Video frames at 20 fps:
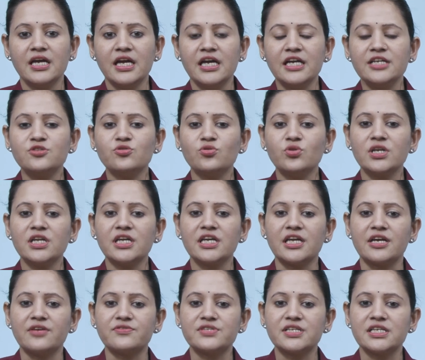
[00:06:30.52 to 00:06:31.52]
it only
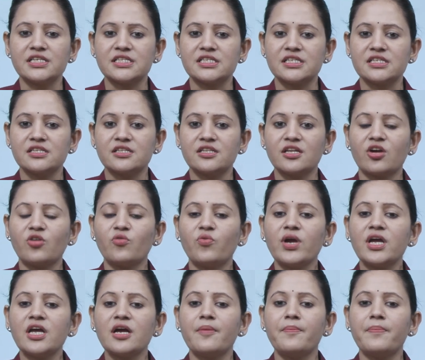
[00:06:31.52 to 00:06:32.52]
gives us the
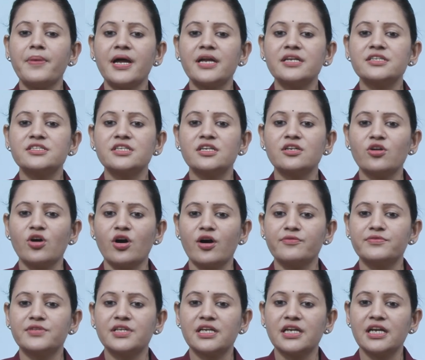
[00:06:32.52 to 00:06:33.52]
quick comparison
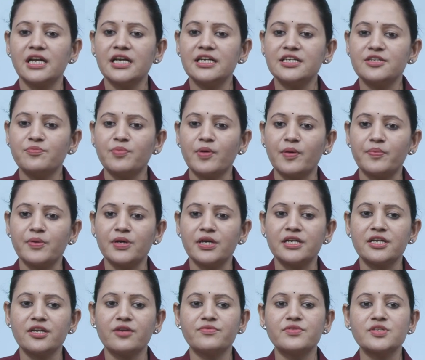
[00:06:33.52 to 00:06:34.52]
of the relative
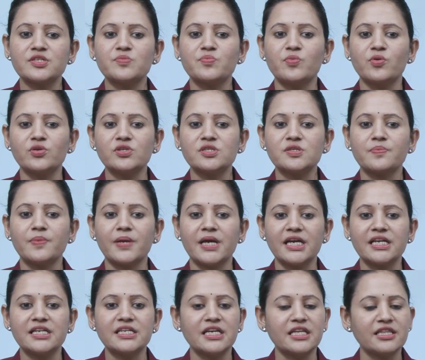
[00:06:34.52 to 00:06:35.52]
popularity of the sports
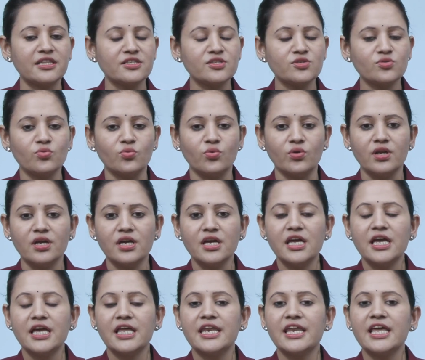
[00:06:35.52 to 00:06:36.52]
played in the school.
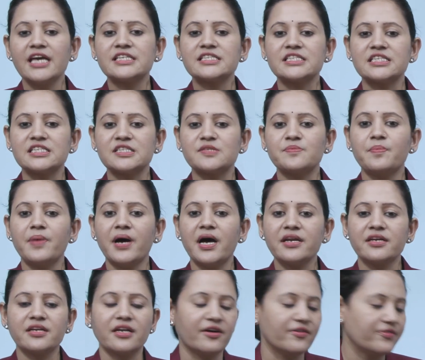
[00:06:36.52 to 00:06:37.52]
Next is
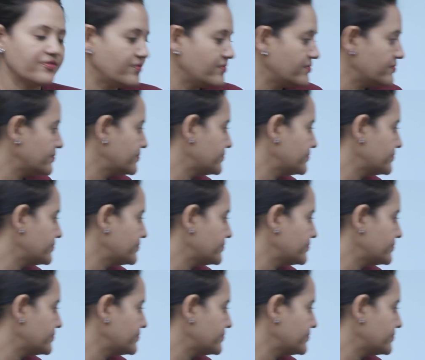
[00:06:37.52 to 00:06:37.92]
bar graph.